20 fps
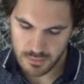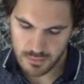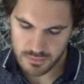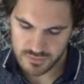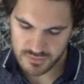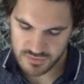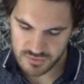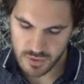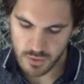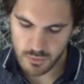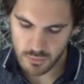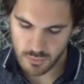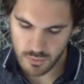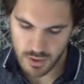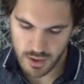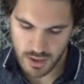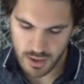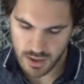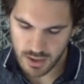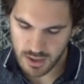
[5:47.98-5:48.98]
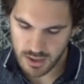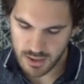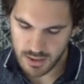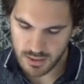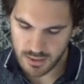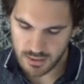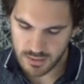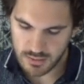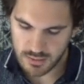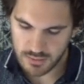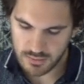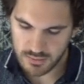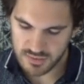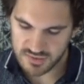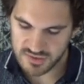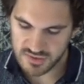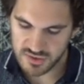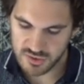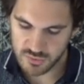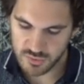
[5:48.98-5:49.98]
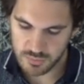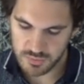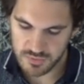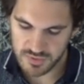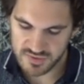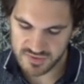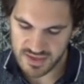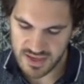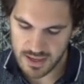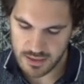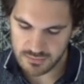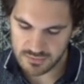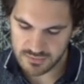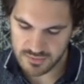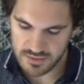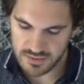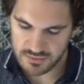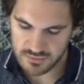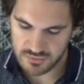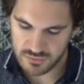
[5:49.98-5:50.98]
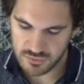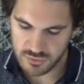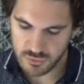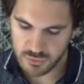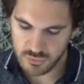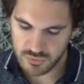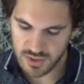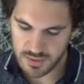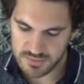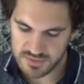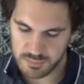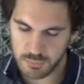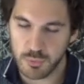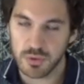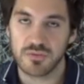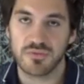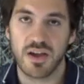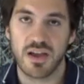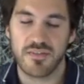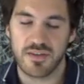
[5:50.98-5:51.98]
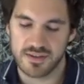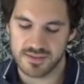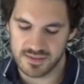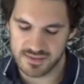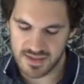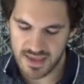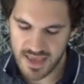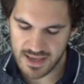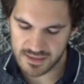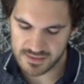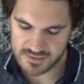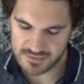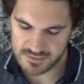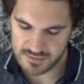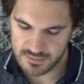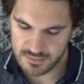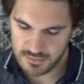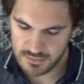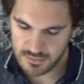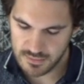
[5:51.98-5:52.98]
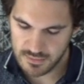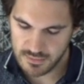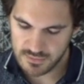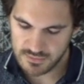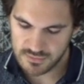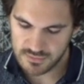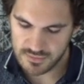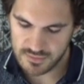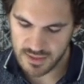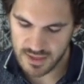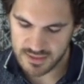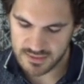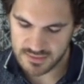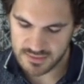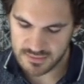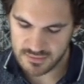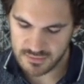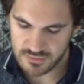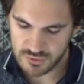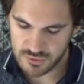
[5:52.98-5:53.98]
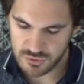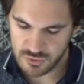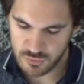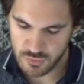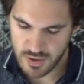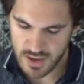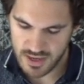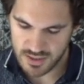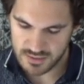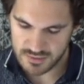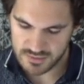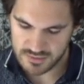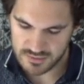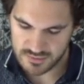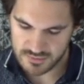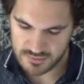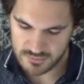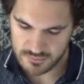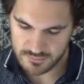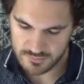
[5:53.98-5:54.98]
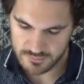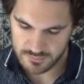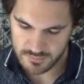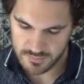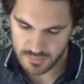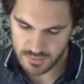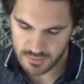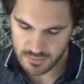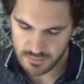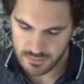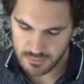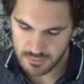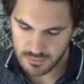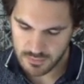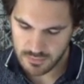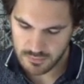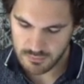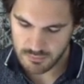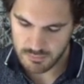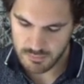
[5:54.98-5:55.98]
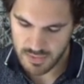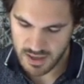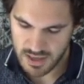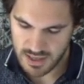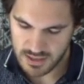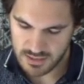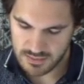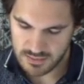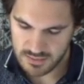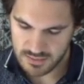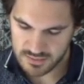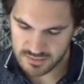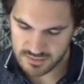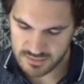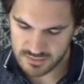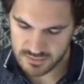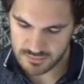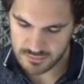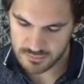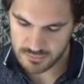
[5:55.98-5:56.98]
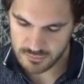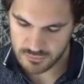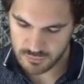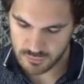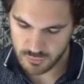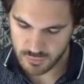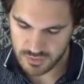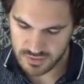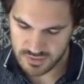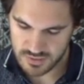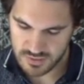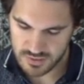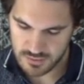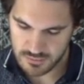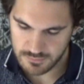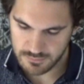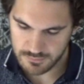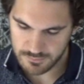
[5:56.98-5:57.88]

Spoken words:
So let's distribute this out. 2 times 0.5x is x. So that's 2x minus 20